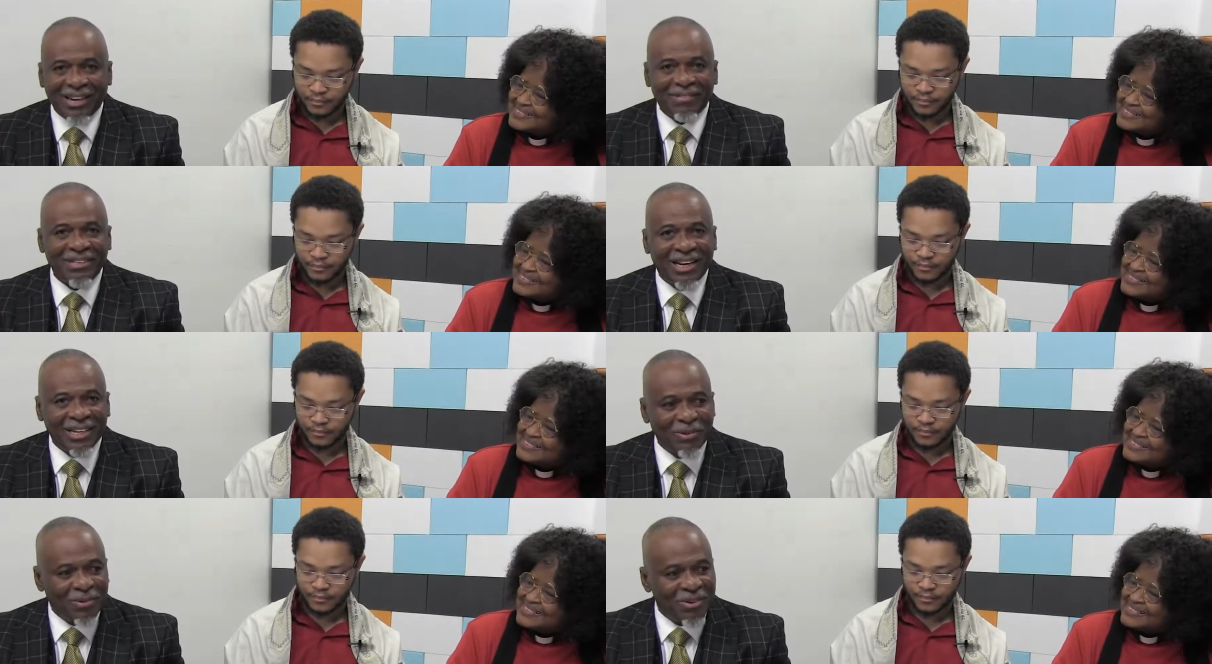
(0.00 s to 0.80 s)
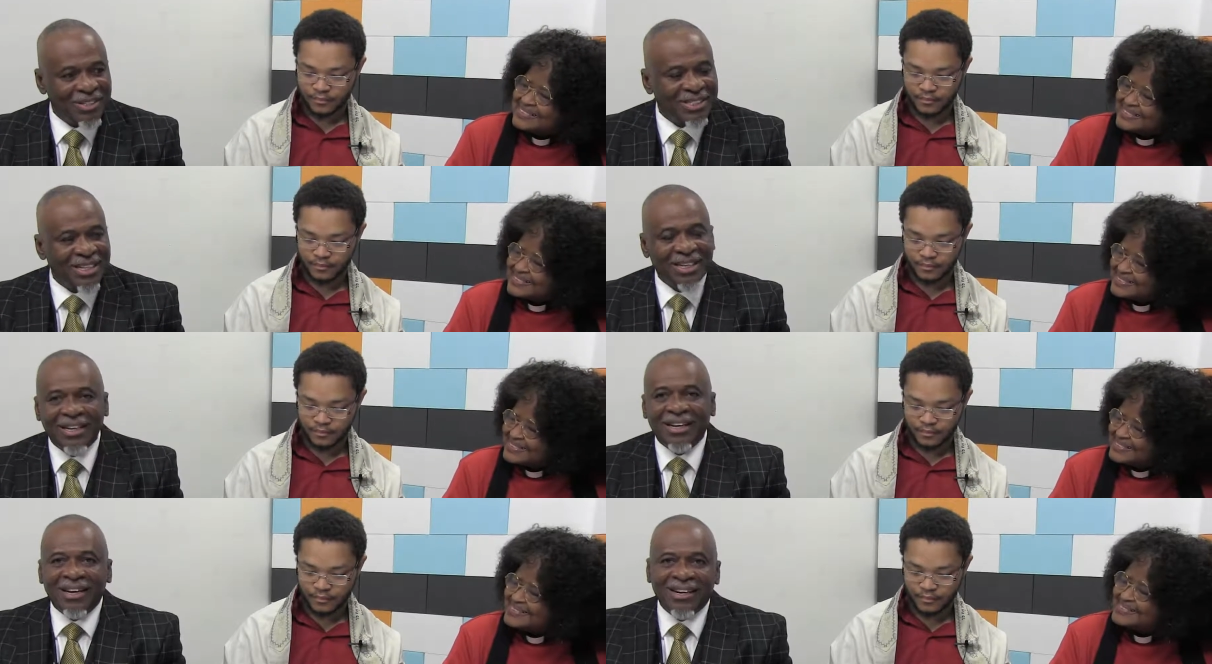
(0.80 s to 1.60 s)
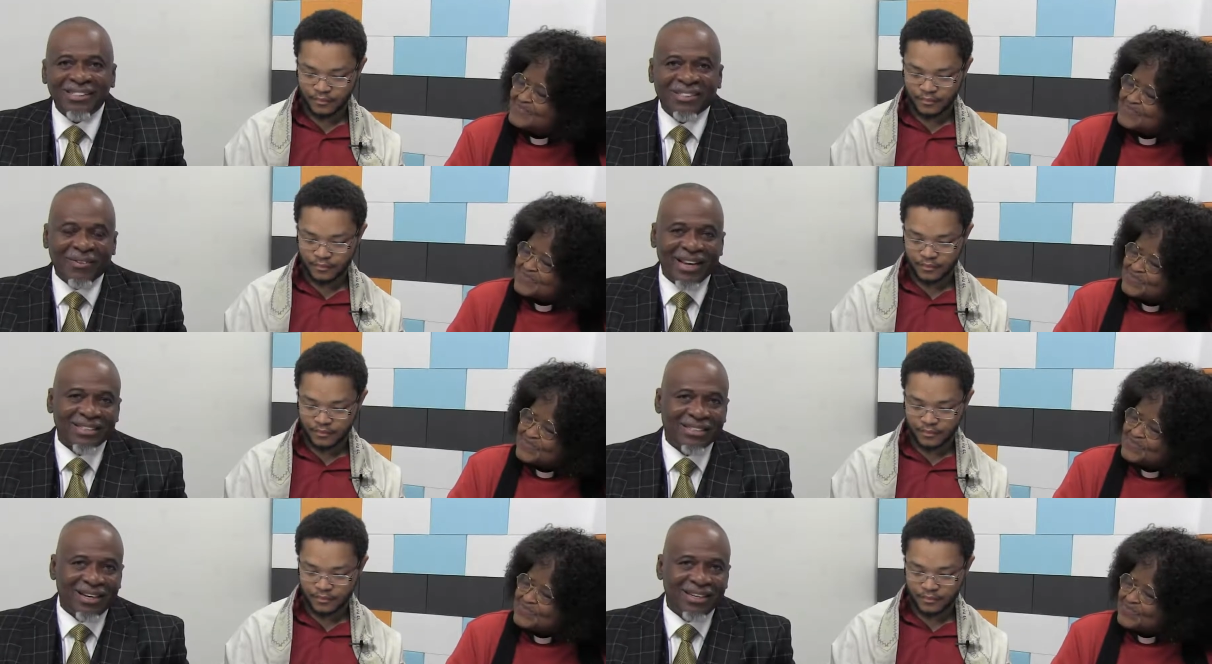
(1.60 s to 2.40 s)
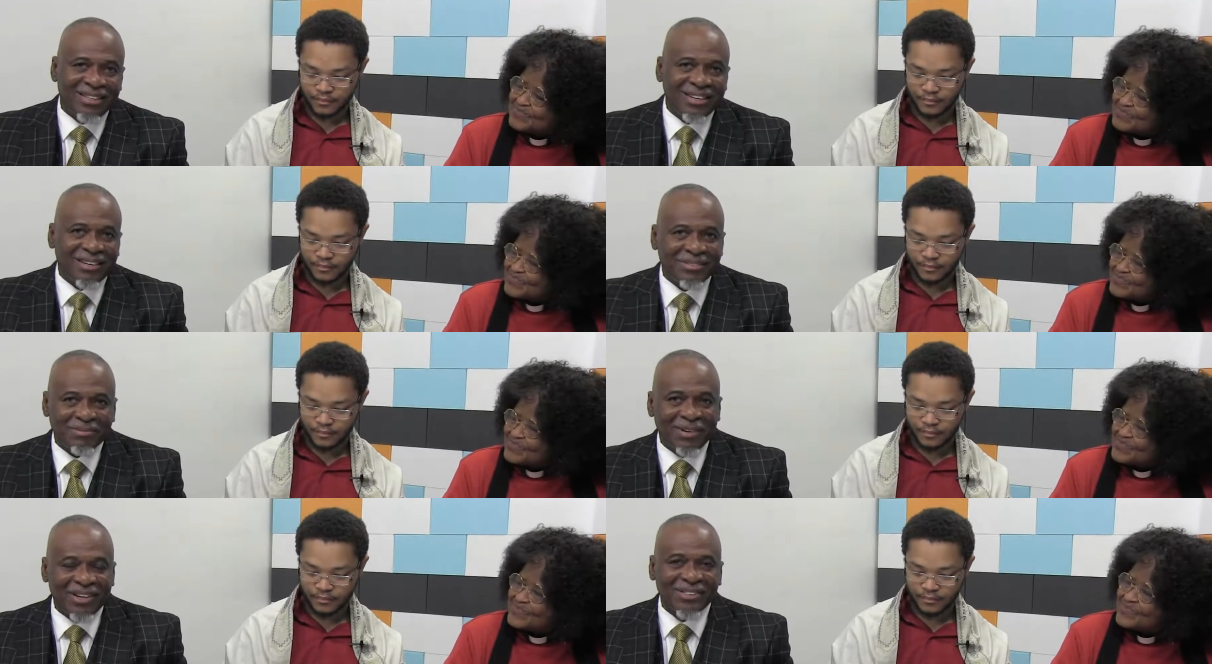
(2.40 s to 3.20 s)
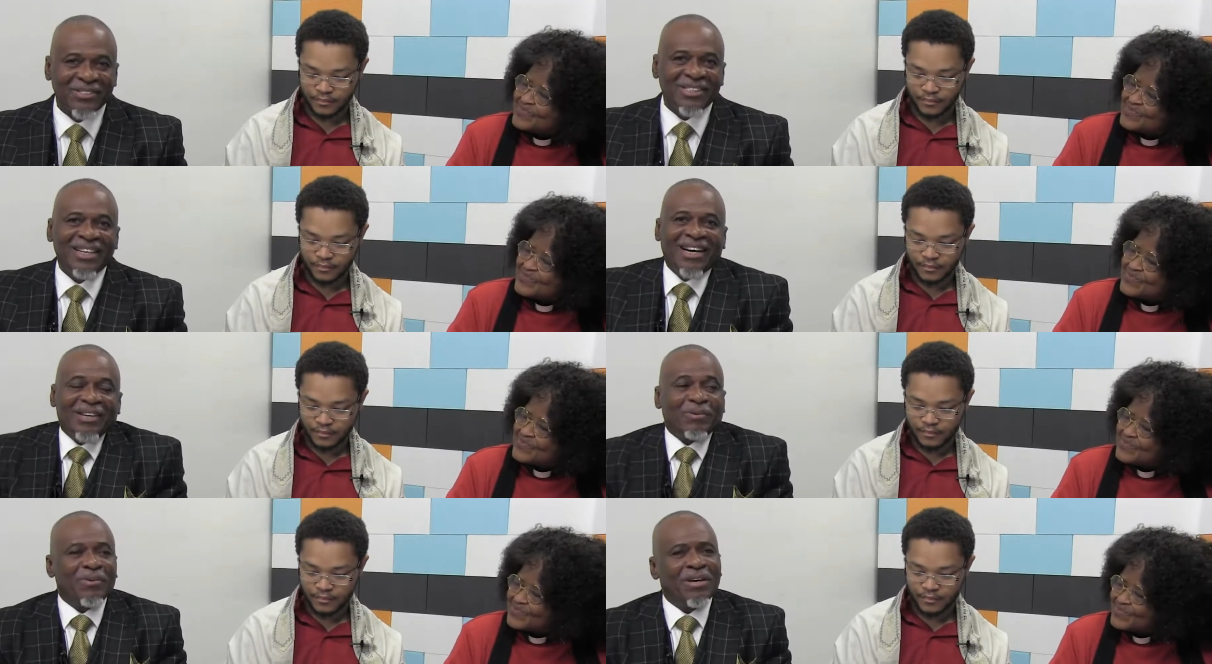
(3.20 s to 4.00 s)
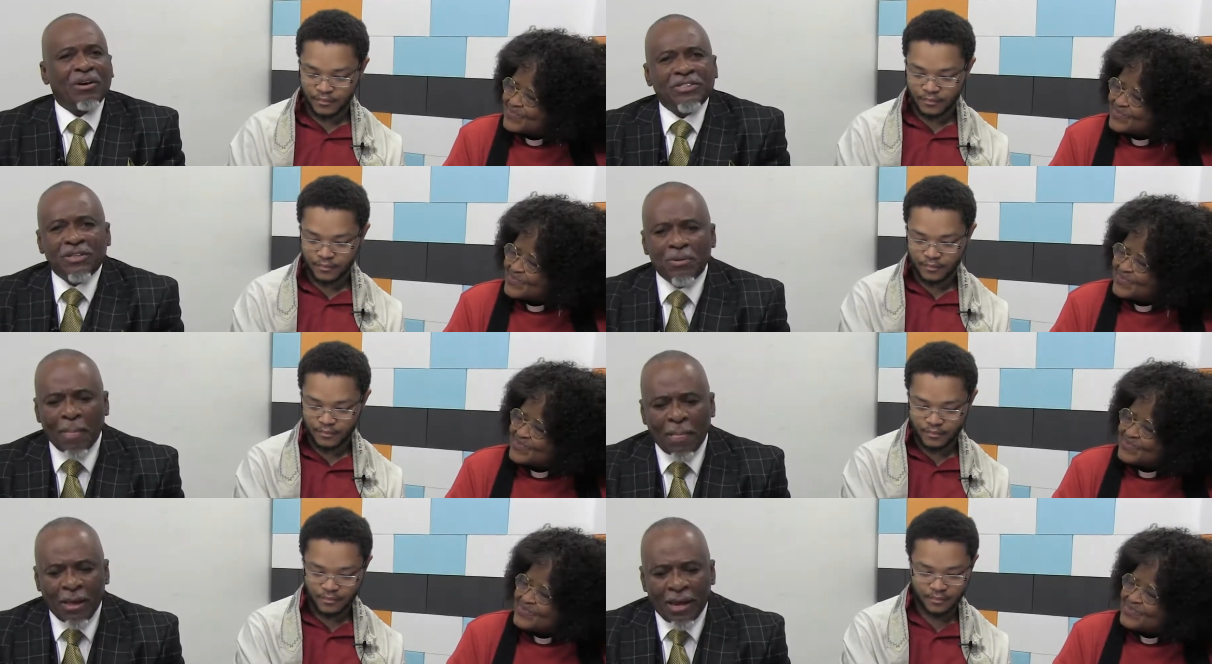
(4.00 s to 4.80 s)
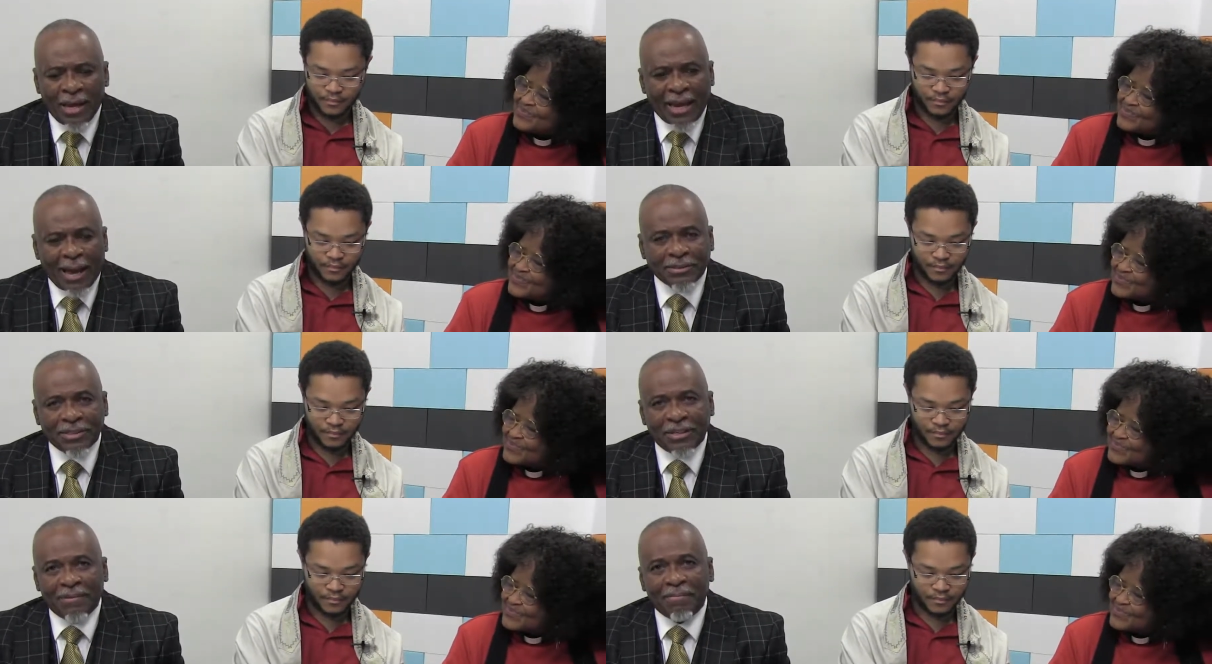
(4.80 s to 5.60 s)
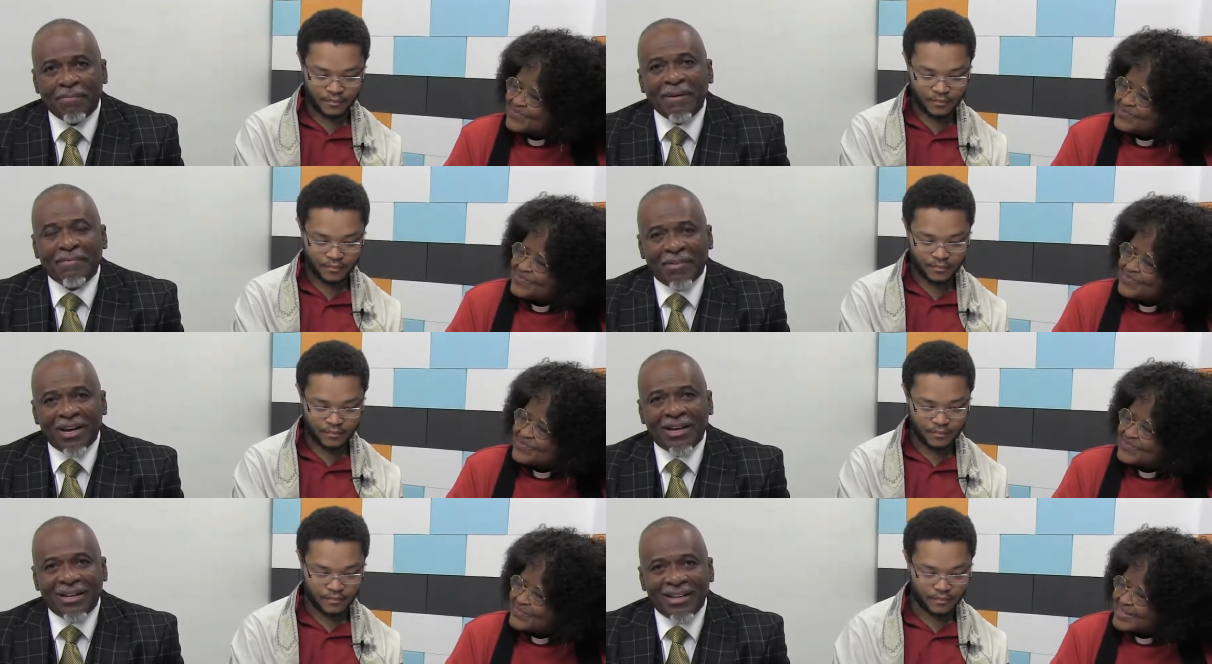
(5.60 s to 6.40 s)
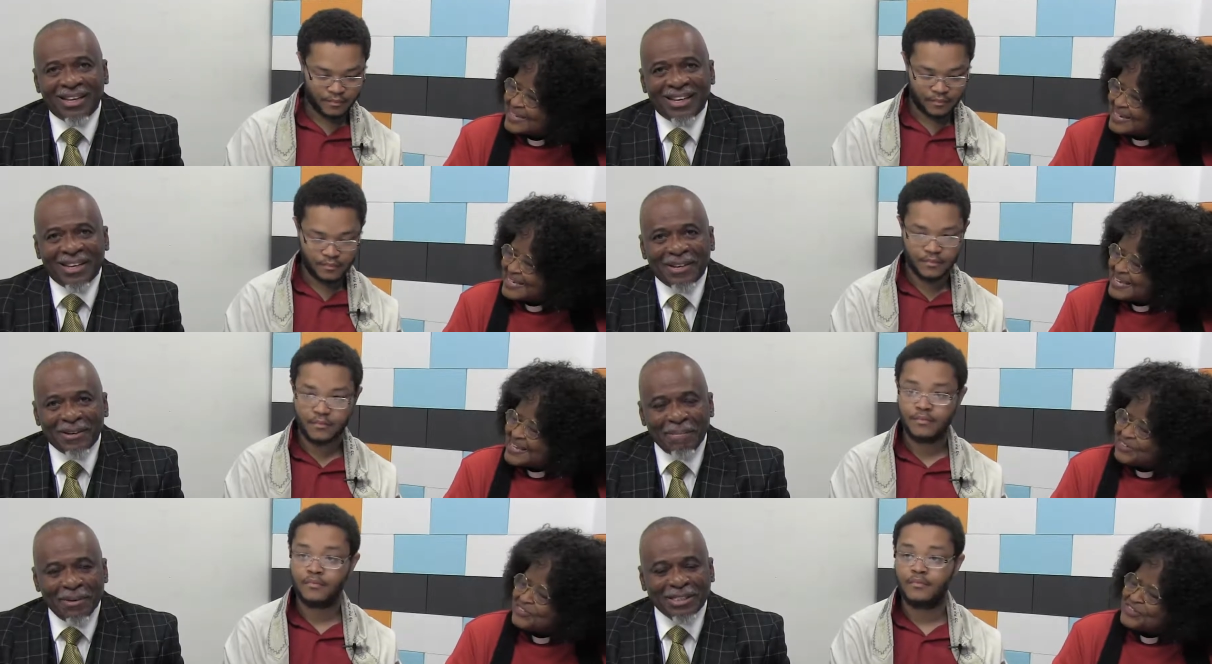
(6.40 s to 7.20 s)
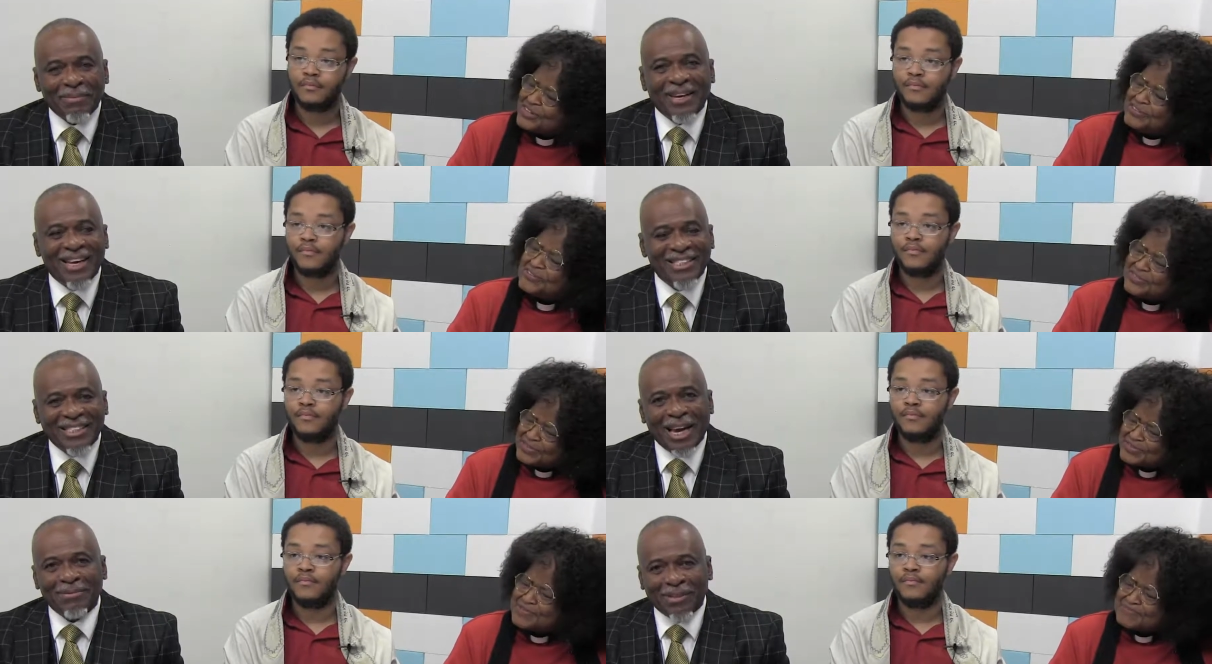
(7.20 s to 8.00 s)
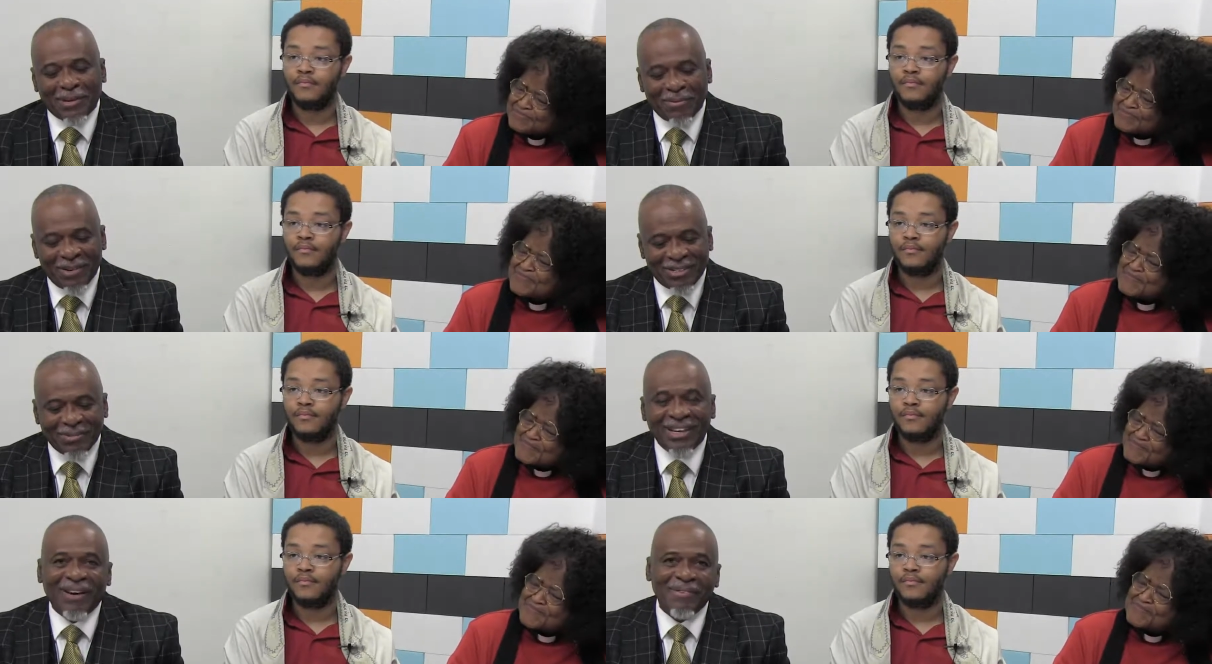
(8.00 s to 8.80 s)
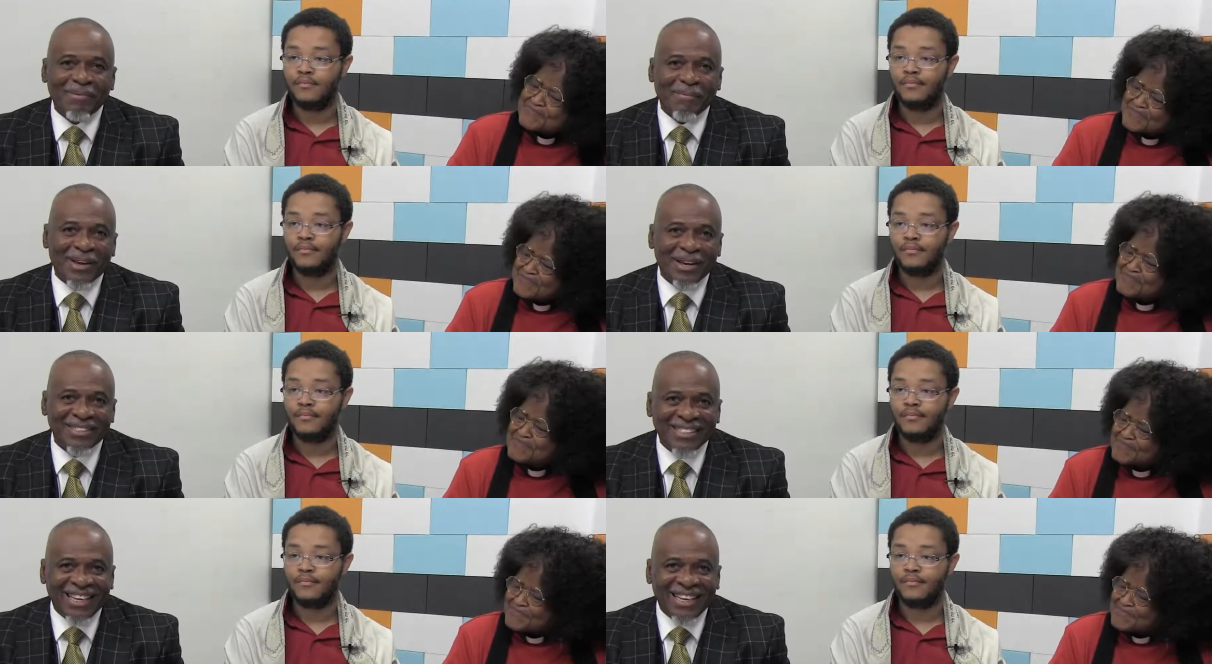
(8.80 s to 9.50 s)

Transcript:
Speaker 1: Evelyn Underwood, his grandson, uh, Elder Underwood, and also in the absence of my friend, yes, the Bishop King is. James Underwood. We mm. love you, my mm. man.